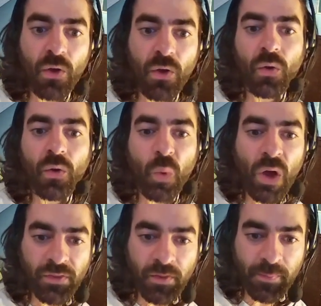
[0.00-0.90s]
1.
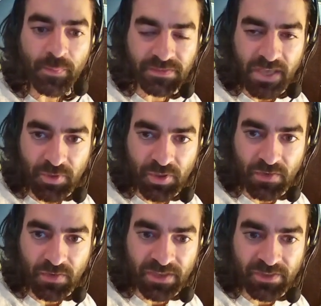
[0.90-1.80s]
The perception of
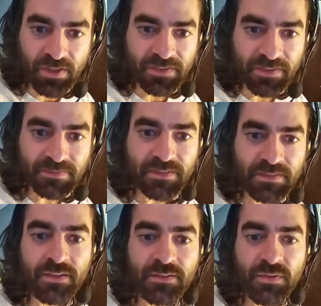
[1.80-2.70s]
edges.
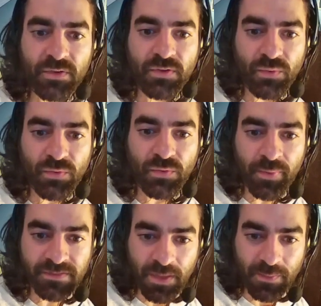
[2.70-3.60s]
2. The
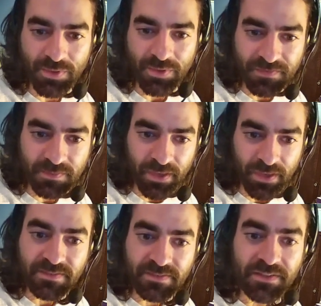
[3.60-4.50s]
perception of
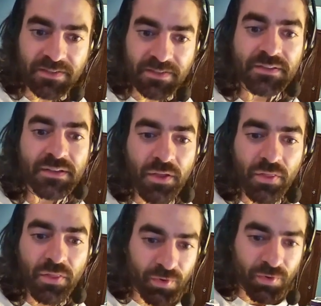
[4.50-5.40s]
spaces.
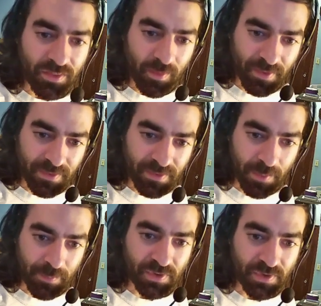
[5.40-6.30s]
3. The perception
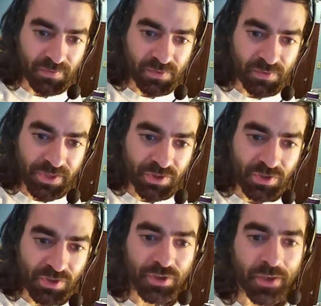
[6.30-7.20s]
of
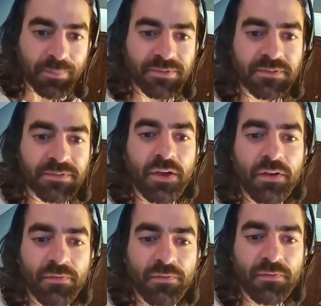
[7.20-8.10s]
relationships.
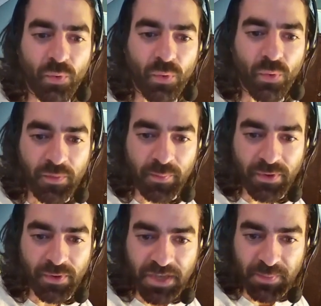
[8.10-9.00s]
4. The
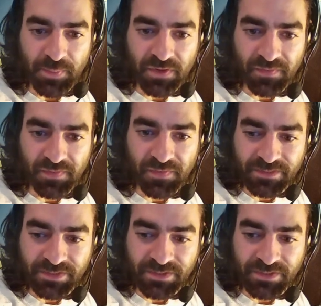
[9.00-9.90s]
perception of lights and
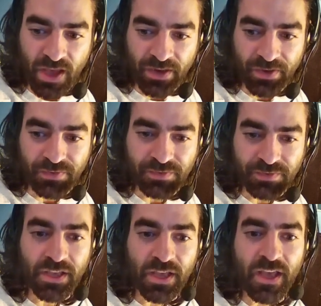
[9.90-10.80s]
shadows.
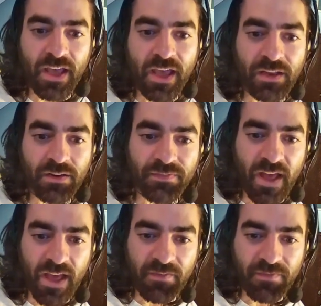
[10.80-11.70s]
And
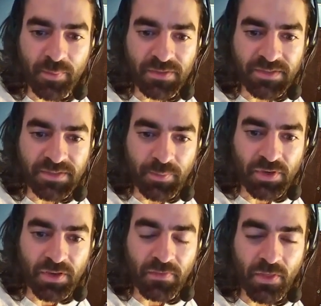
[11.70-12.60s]
5. The perception of
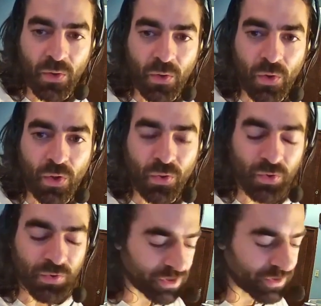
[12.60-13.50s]
the whole, or the
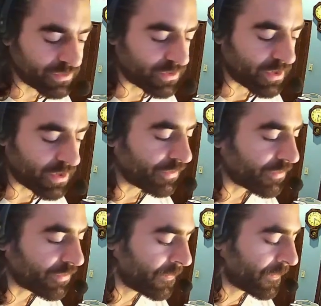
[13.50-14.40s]
gestalt.
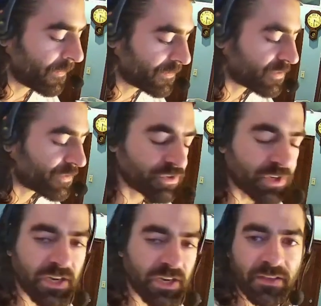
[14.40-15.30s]
So we're just trying to
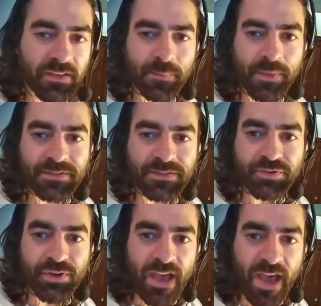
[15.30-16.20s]
take the mystery
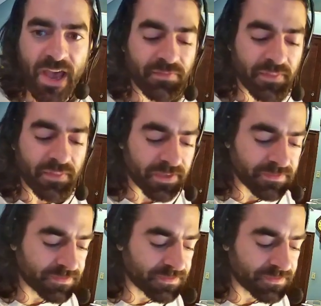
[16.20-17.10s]
out of
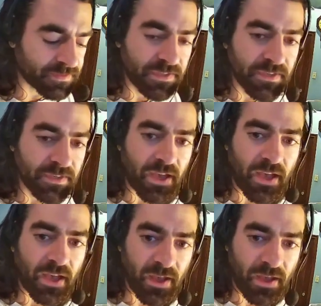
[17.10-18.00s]
this.
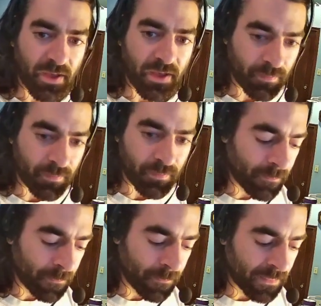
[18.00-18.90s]
The
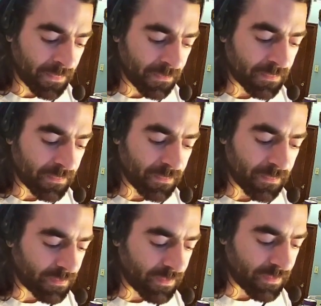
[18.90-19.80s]

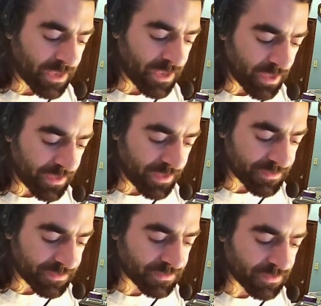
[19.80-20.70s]

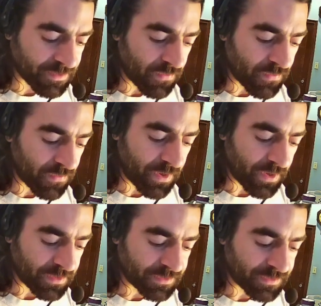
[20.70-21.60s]
edges go
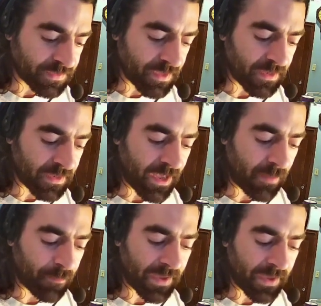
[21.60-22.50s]
first, and then that
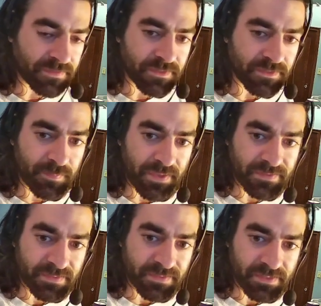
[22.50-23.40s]
makes the
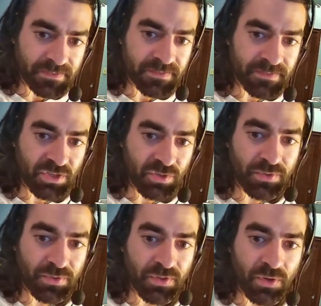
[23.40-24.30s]
spaces, and then you put
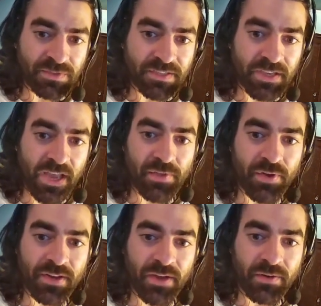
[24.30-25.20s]
those together and
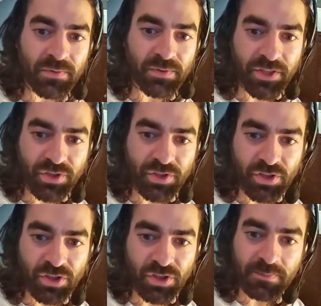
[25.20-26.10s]
get
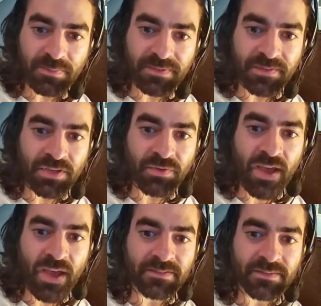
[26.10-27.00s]
relationships, and then you add
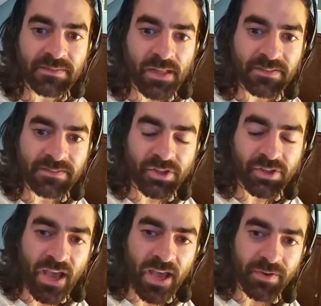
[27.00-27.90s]
some lights and
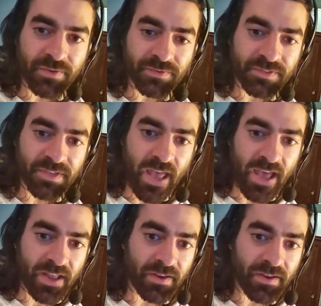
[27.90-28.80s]
shadows to add
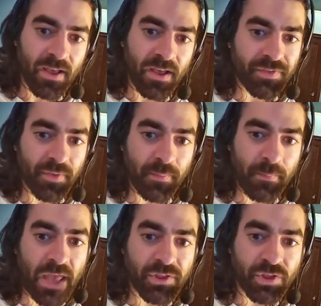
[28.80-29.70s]

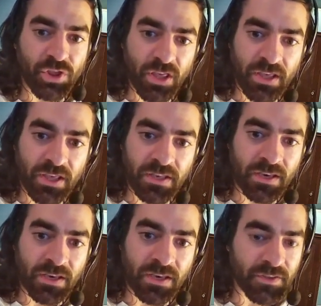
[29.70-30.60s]
dimension, and
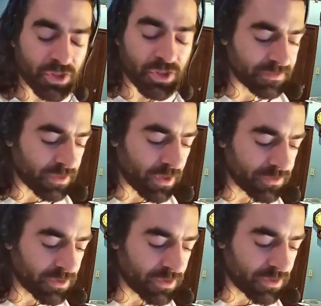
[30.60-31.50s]
then gestalt
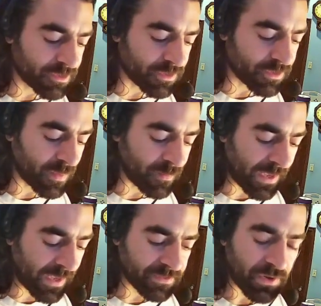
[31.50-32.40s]
is just what makes
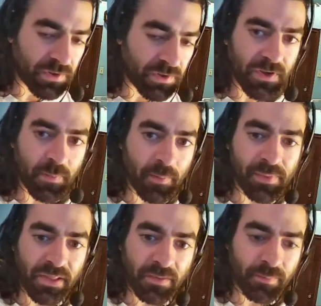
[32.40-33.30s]
it all look complete
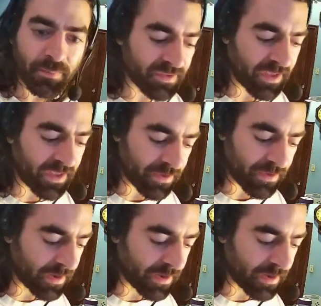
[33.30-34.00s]
and put together.